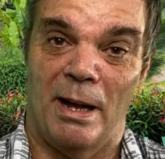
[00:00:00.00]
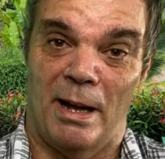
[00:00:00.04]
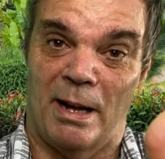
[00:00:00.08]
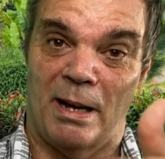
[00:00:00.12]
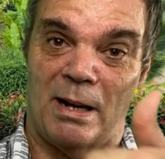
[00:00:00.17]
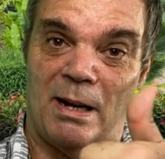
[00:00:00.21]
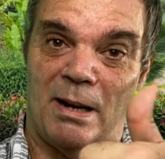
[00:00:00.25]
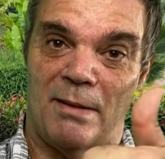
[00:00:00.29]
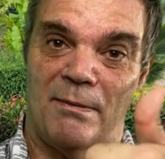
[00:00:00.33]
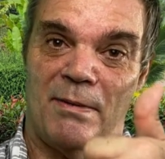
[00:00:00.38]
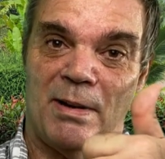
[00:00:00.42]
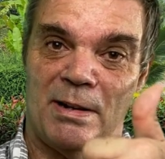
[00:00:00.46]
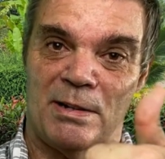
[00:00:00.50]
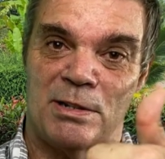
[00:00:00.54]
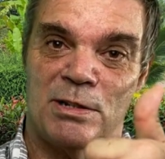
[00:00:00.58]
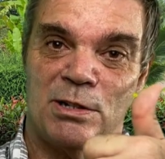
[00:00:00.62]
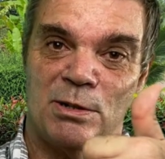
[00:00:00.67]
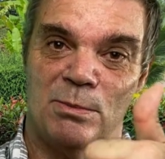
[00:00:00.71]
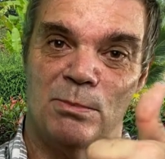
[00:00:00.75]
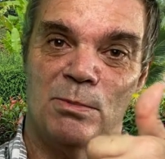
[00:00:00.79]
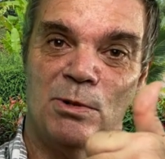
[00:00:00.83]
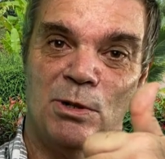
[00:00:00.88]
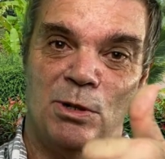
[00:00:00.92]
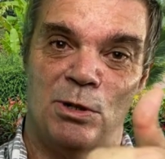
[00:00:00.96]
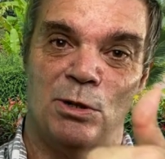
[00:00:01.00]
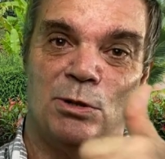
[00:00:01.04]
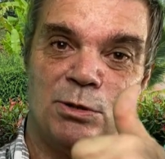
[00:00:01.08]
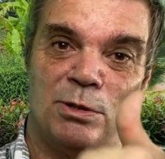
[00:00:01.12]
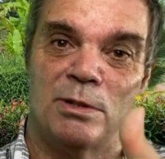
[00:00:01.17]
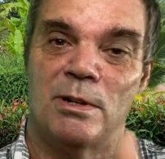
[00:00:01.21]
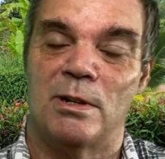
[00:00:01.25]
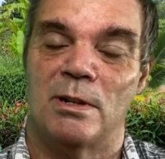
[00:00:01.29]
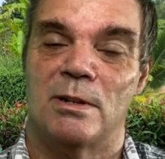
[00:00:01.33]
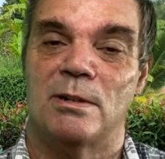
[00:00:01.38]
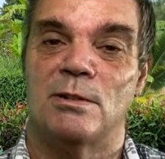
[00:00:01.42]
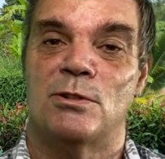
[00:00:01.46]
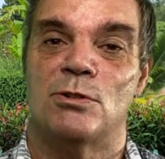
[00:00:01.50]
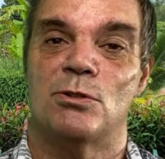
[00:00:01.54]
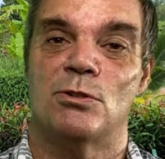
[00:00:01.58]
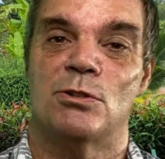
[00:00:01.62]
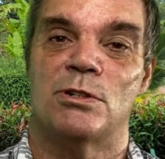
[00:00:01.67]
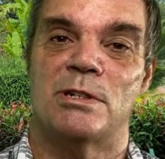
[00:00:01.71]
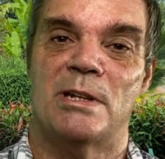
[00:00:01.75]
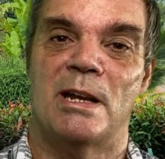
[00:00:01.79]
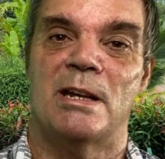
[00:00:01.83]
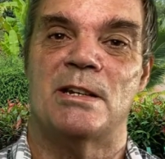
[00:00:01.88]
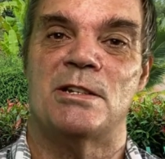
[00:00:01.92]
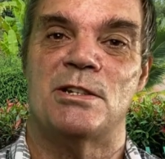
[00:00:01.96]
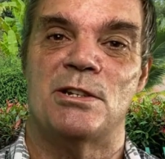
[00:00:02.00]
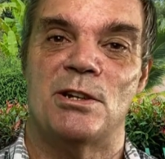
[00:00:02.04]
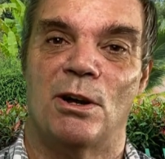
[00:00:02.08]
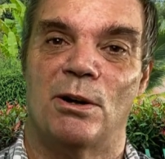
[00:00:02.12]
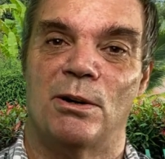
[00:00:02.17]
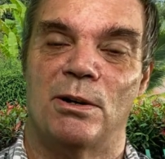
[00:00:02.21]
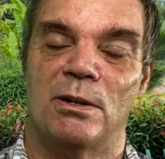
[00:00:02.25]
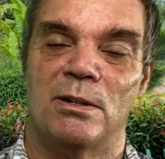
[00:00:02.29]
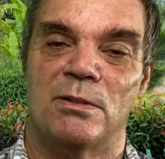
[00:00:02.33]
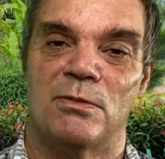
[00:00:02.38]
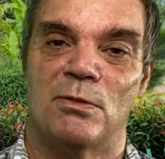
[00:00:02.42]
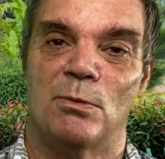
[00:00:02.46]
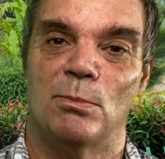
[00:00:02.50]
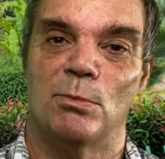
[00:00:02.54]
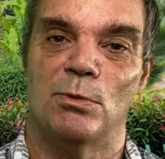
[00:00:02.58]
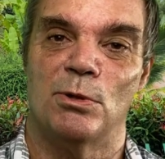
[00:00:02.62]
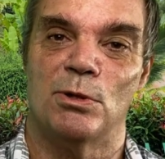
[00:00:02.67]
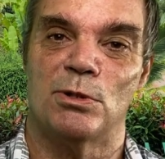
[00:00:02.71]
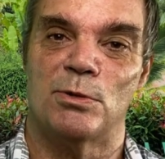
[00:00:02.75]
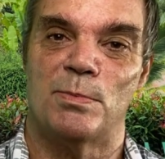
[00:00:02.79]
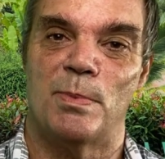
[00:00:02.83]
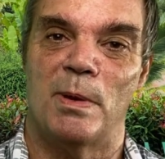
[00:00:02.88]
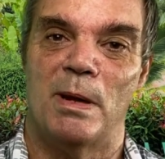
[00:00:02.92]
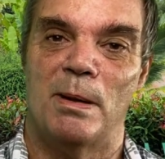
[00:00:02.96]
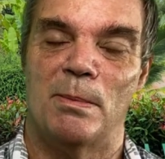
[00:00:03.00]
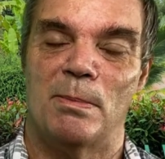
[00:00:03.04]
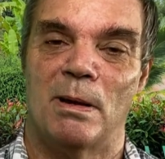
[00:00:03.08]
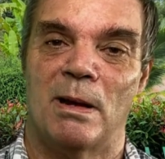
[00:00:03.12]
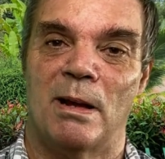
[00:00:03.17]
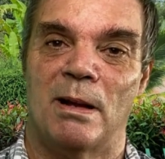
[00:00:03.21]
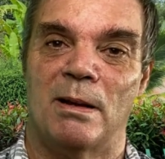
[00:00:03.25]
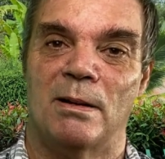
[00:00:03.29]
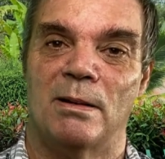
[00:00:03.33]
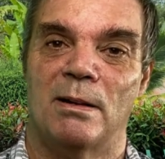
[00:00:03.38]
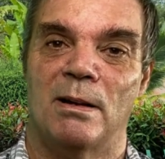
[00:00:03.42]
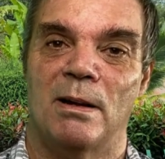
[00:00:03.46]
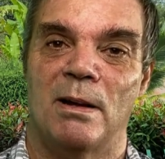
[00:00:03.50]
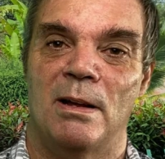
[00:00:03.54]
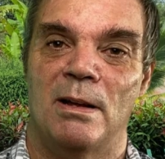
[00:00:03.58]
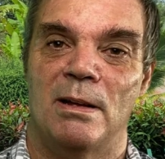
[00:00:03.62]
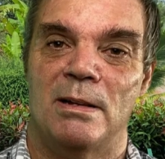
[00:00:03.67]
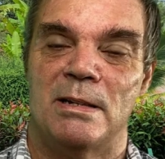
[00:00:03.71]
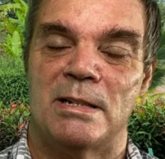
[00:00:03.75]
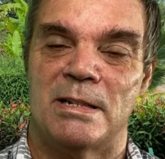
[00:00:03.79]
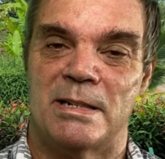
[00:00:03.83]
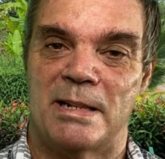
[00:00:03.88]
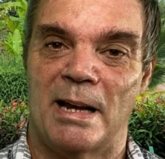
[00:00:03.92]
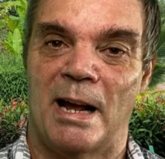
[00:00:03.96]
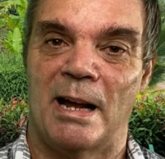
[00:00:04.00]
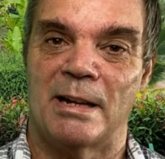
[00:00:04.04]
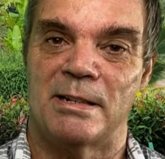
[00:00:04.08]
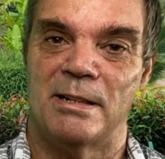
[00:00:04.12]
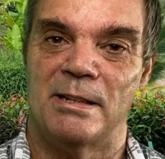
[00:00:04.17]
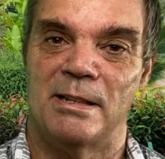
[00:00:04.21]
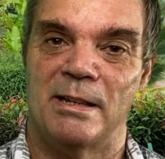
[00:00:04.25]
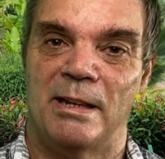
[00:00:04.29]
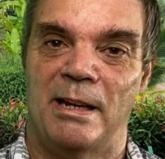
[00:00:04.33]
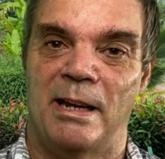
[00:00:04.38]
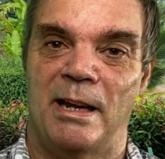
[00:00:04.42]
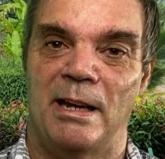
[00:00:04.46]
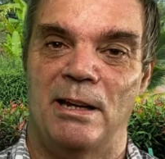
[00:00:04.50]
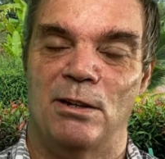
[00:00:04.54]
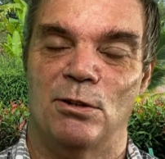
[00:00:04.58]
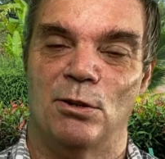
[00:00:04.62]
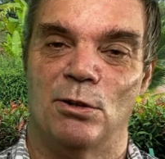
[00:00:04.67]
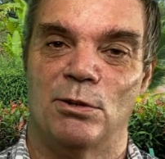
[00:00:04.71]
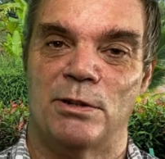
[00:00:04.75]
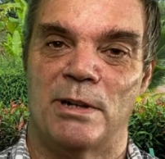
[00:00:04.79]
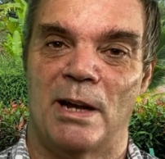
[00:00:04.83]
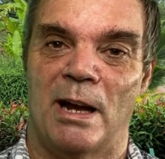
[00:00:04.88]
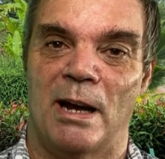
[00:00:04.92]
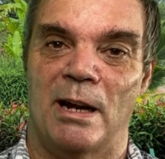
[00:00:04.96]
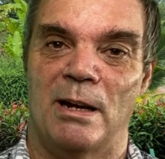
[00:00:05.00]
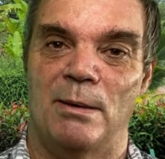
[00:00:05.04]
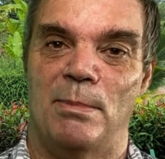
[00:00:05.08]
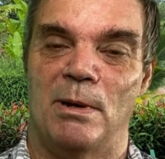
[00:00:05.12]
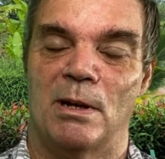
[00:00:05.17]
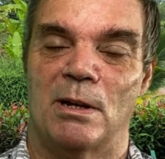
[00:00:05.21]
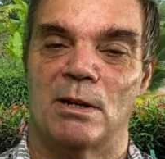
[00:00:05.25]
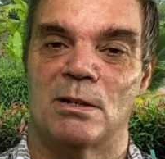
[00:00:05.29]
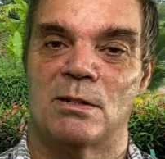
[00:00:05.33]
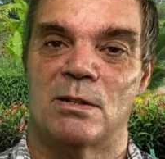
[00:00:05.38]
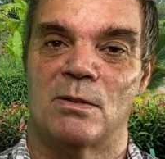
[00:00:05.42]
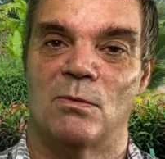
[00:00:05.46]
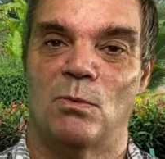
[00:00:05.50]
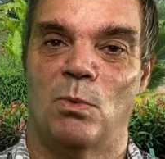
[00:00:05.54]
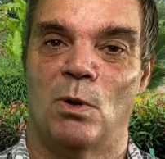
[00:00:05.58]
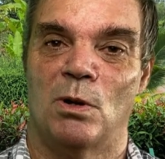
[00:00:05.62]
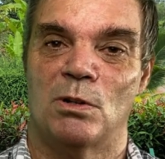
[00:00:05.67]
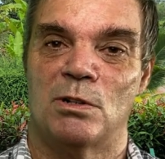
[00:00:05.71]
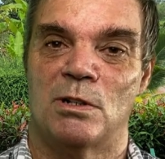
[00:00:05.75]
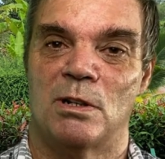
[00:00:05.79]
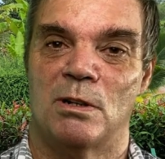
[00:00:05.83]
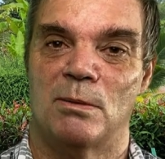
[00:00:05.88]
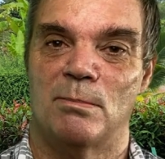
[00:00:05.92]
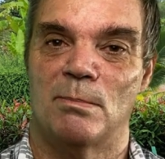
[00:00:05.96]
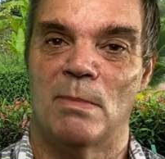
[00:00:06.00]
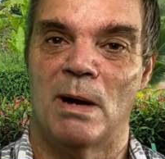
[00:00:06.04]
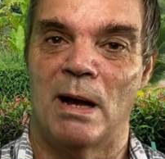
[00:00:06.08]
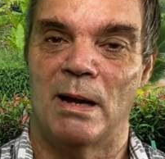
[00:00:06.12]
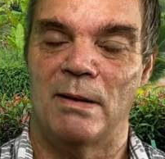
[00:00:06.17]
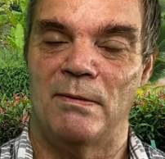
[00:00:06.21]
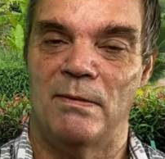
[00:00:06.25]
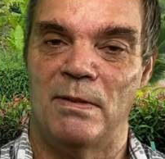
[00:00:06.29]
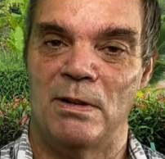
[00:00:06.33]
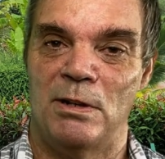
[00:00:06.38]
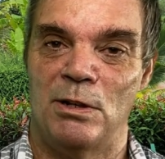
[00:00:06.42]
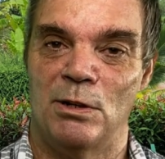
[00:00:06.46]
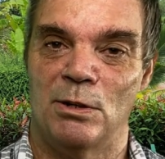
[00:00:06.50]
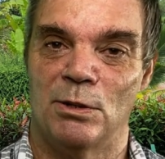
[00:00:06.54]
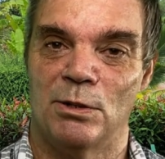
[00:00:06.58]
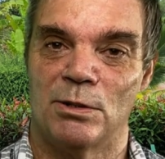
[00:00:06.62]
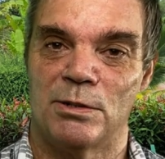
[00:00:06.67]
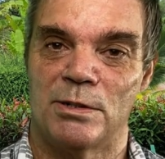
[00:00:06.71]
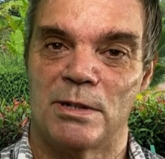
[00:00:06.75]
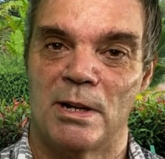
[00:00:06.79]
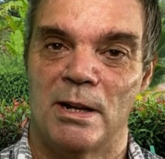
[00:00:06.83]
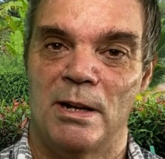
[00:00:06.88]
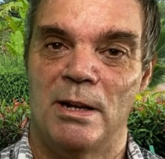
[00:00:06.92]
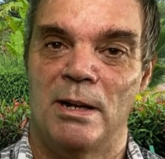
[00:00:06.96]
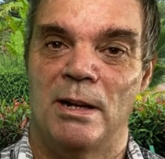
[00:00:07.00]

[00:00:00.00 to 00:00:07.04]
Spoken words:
and I've had some good success stories from those people that started the keto diet because of watching my videos.